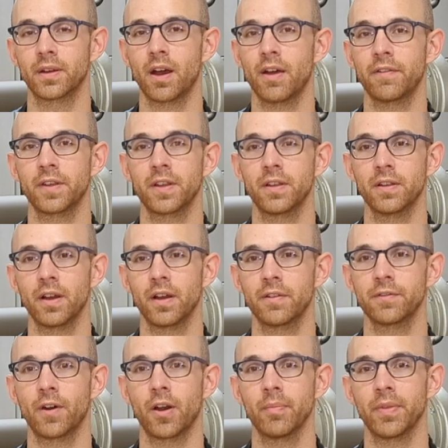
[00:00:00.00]
coffee
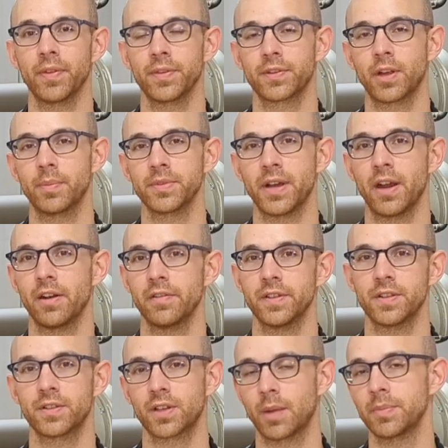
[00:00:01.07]
farm that this comes out of.
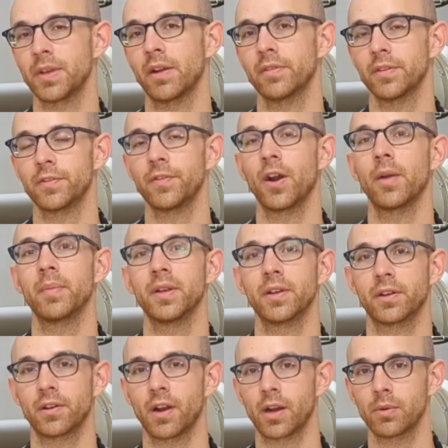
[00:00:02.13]
It comes out of a farm in
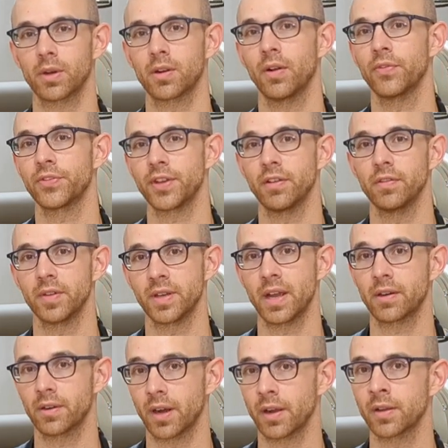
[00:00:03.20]
Nicaragua called Selva,
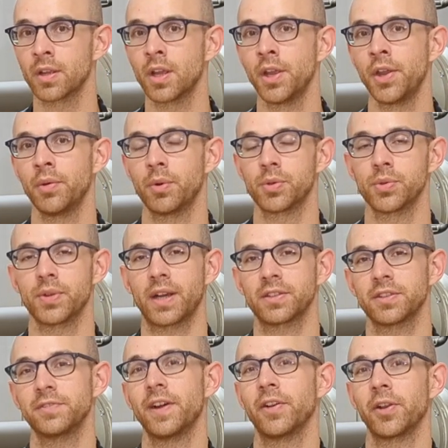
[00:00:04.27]
Negra, which was
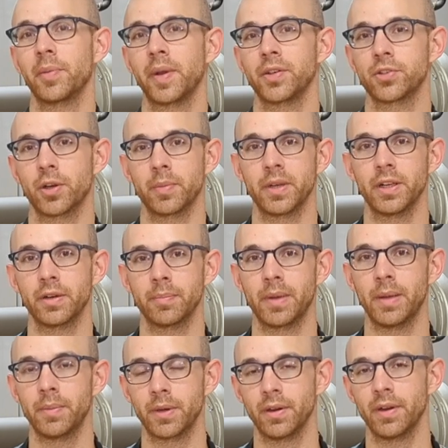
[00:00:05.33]
actually founded by German
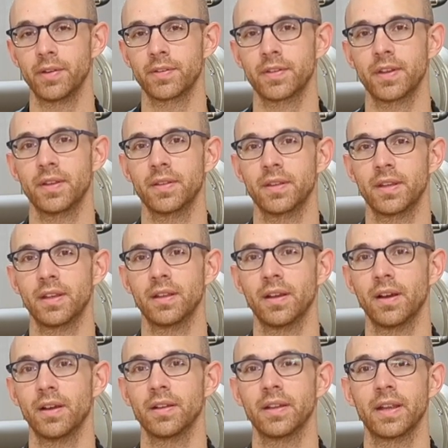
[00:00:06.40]
immigrants in the
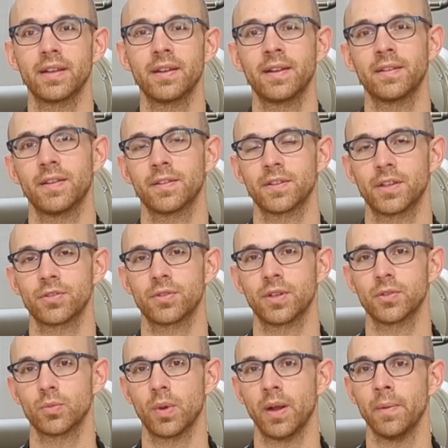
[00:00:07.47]
late 19th century
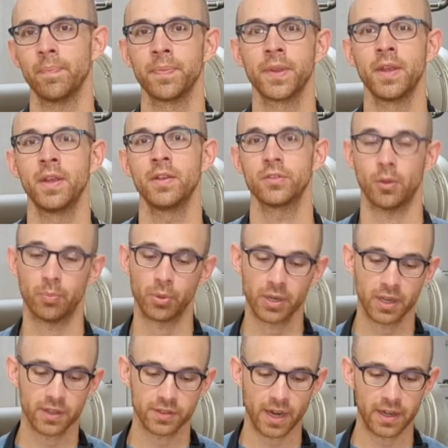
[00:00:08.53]
as well. So pretty
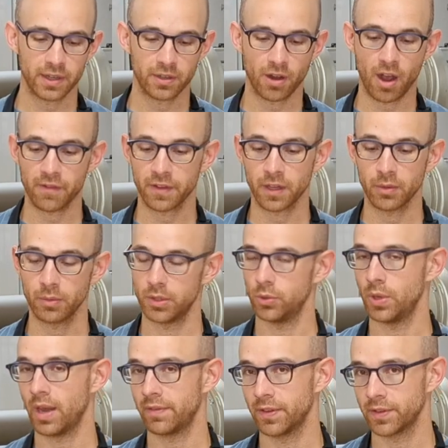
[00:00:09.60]
exciting coffee. We do
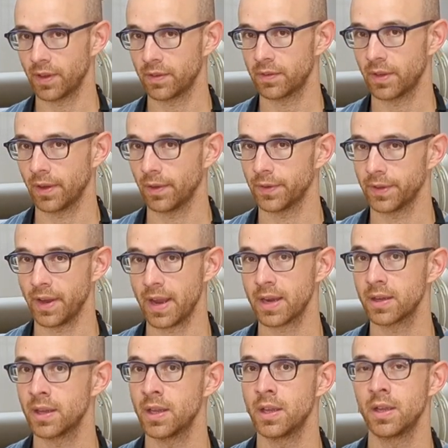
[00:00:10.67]
have this on sale
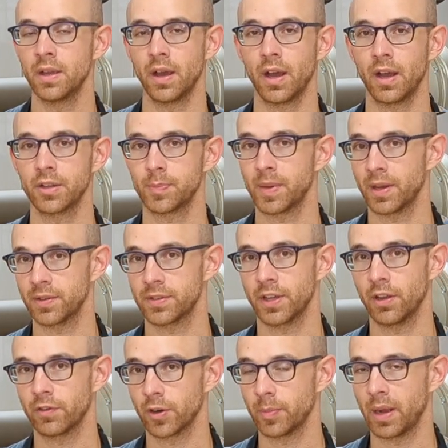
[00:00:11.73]
today. It's been on
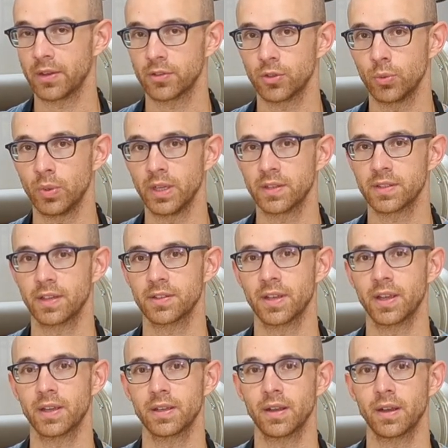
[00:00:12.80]
sale for about 2 weeks as
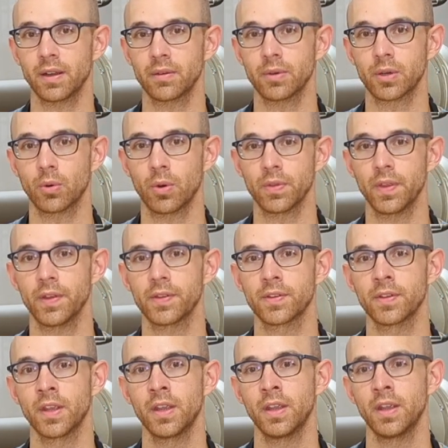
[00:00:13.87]
I record this.
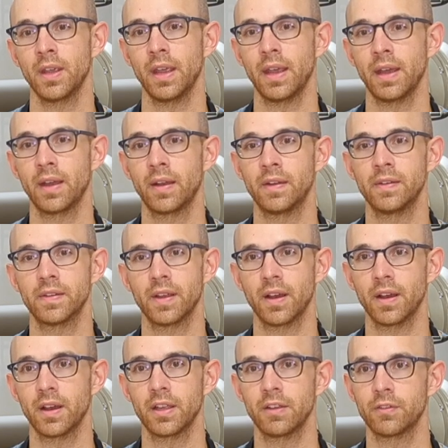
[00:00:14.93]
And
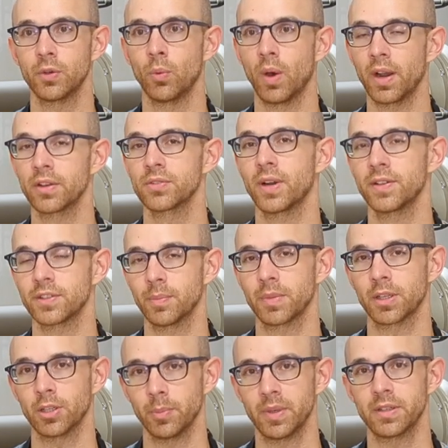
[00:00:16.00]
if you want to try
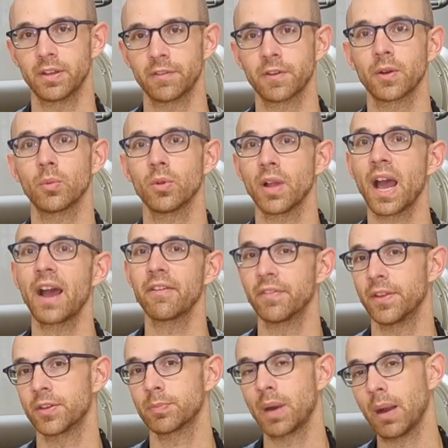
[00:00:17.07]
something a little bit different, we'll have
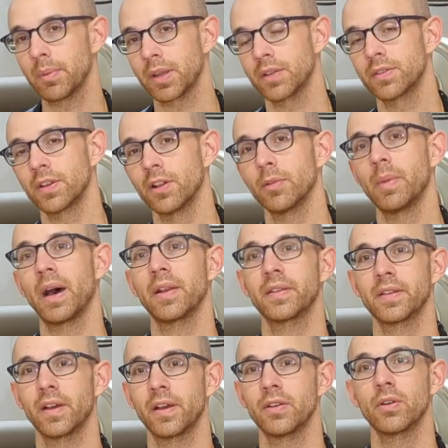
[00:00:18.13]
this probably until
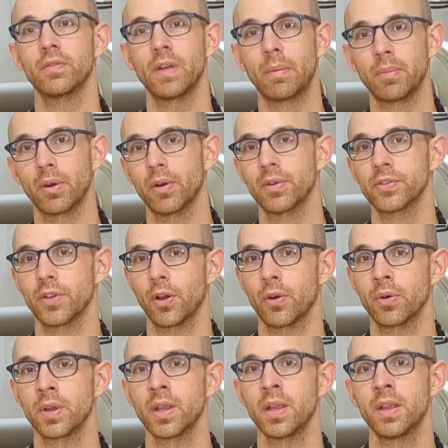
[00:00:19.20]
about November or
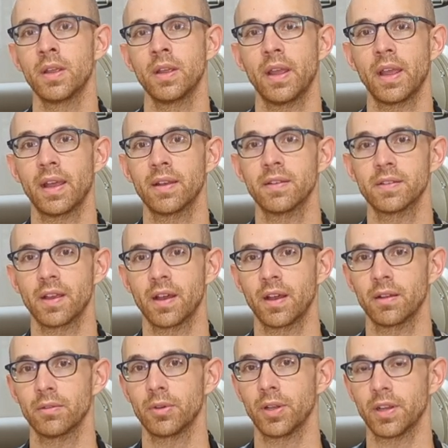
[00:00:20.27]
so. And
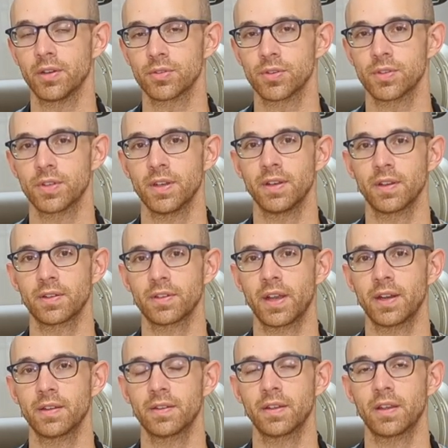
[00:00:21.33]
really interested and
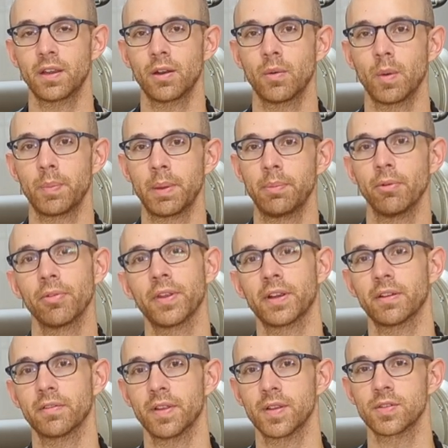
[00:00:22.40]
excited to hear what people think
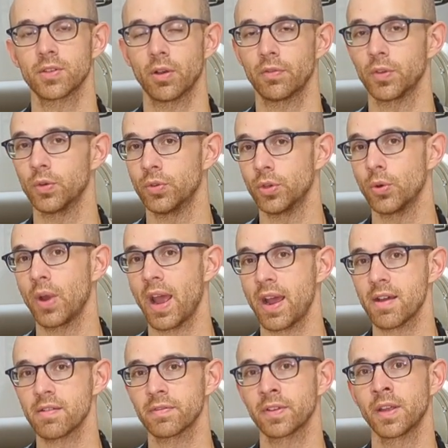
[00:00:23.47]
of this. So if you do
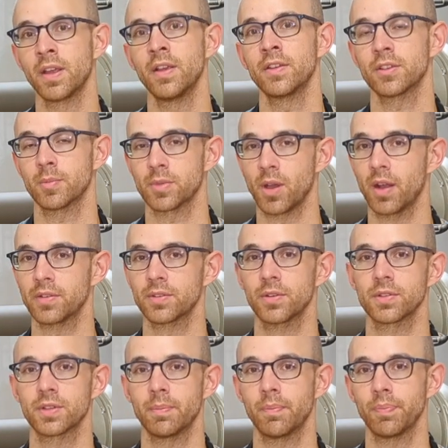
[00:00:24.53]
have some thoughts or
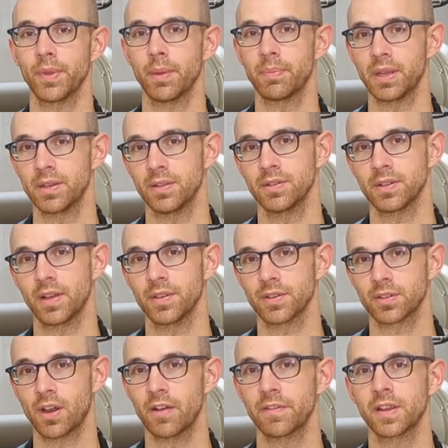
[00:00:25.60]
some opinions on this
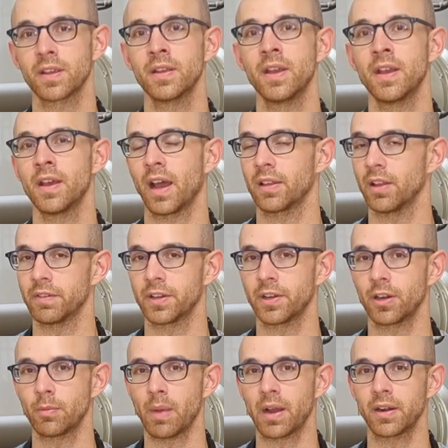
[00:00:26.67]
coffee, I'd love to
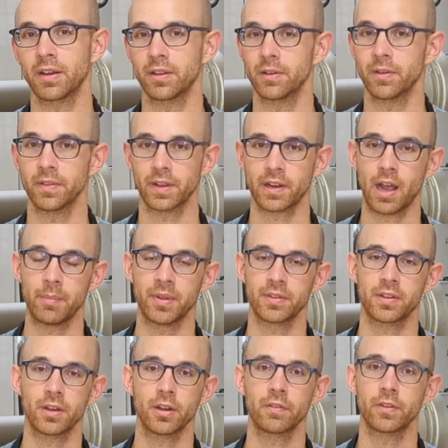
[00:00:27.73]
hear about it either in the comments
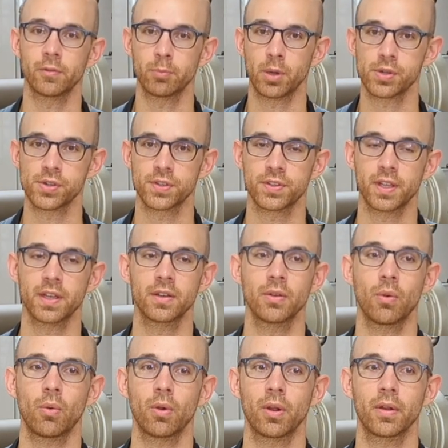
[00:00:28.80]
here if you've purchased it,
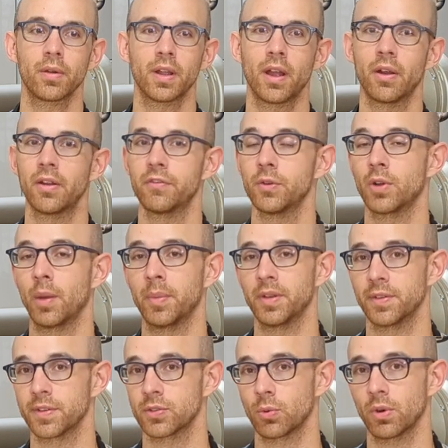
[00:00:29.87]
or if you come
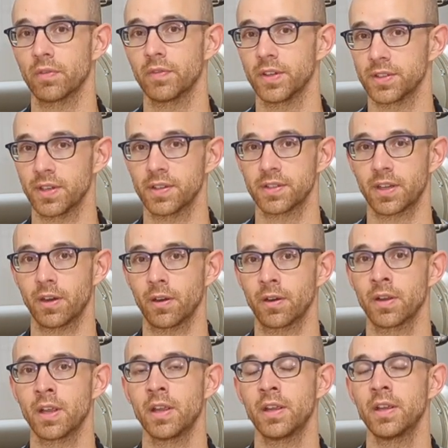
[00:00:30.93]
into the store and visit us
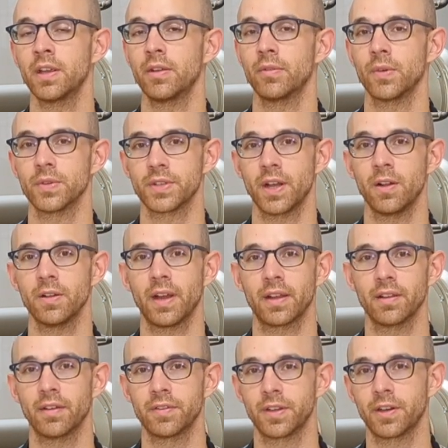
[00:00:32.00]
here in Roselle,
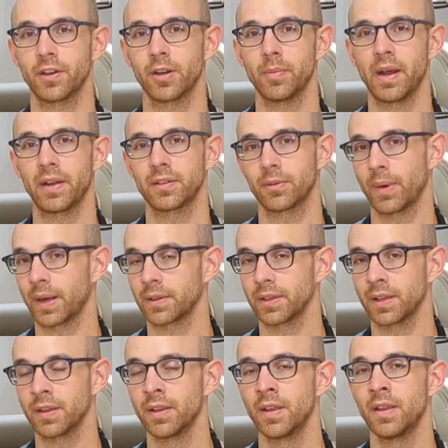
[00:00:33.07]
I'd love to hear about it
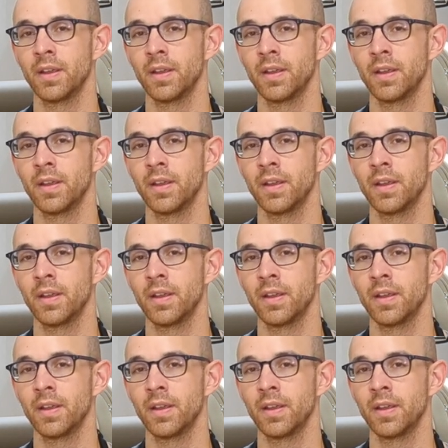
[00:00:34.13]
directly.